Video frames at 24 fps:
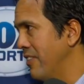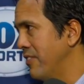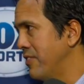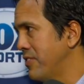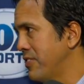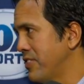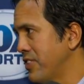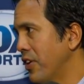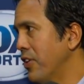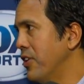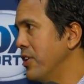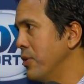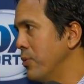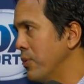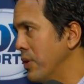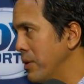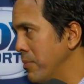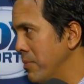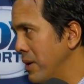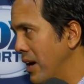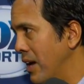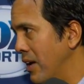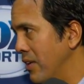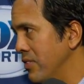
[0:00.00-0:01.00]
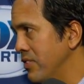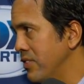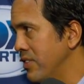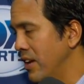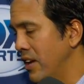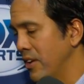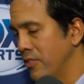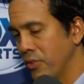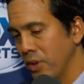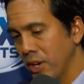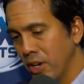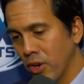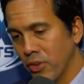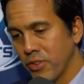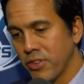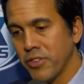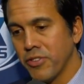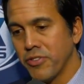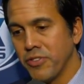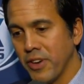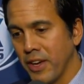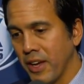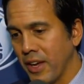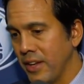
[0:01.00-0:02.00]
30 rebounds. And if we don't
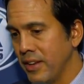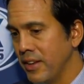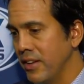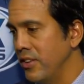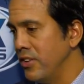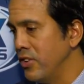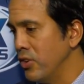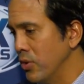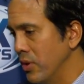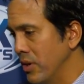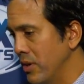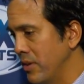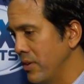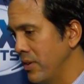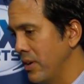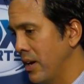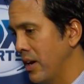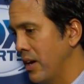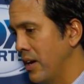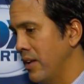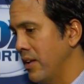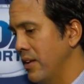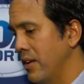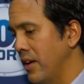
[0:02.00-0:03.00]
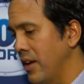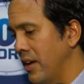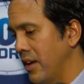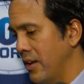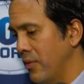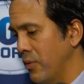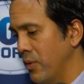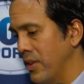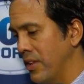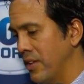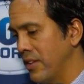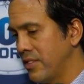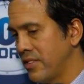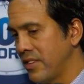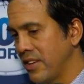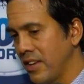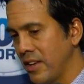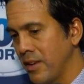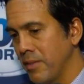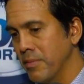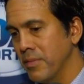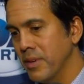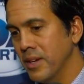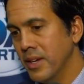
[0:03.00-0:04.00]
defend and do it with a
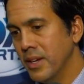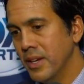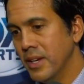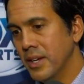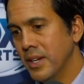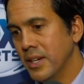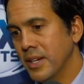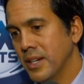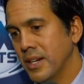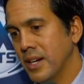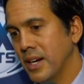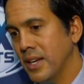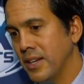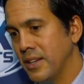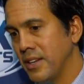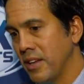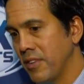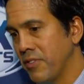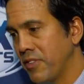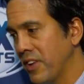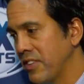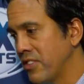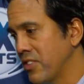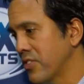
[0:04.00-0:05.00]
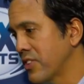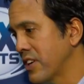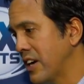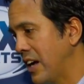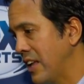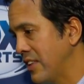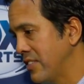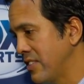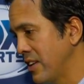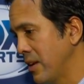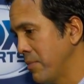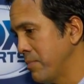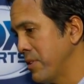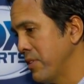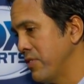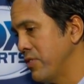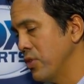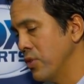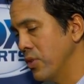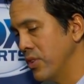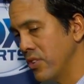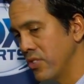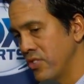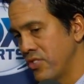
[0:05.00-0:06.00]
team defensive concept of
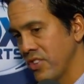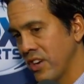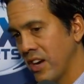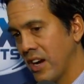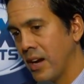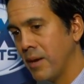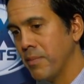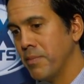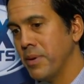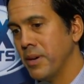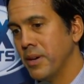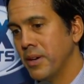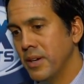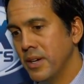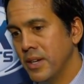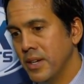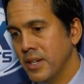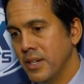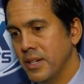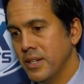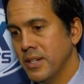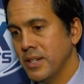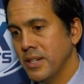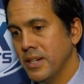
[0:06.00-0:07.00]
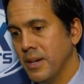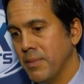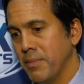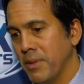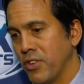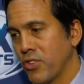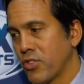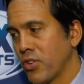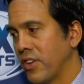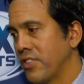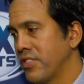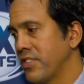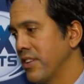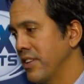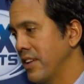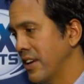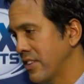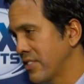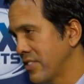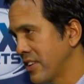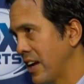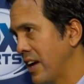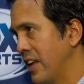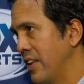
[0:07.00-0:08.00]
doing your job and trusting the
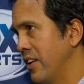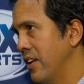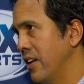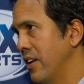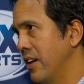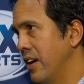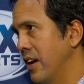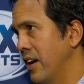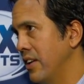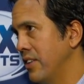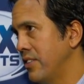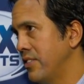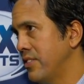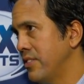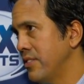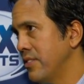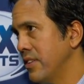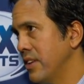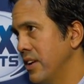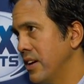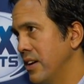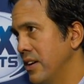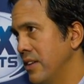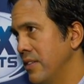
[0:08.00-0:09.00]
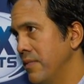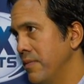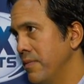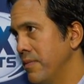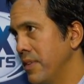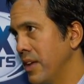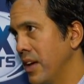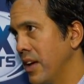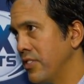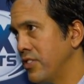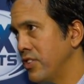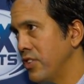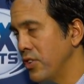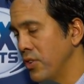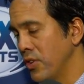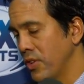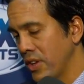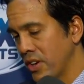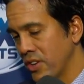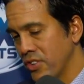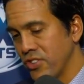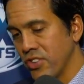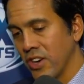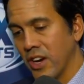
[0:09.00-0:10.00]
next guy to do
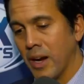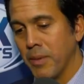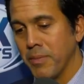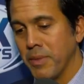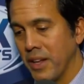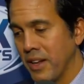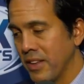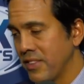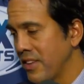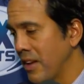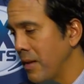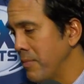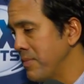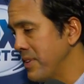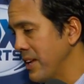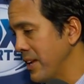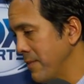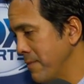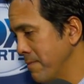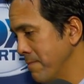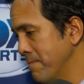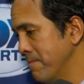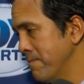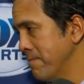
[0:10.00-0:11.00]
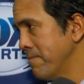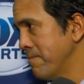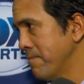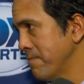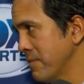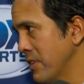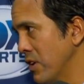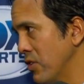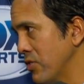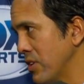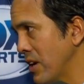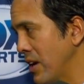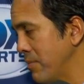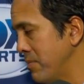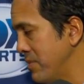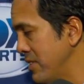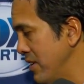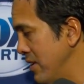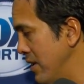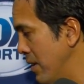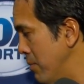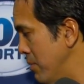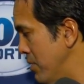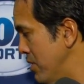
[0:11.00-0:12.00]
their job, then it's empty. Those are empty
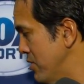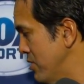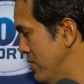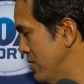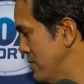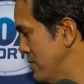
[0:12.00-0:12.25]
numbers.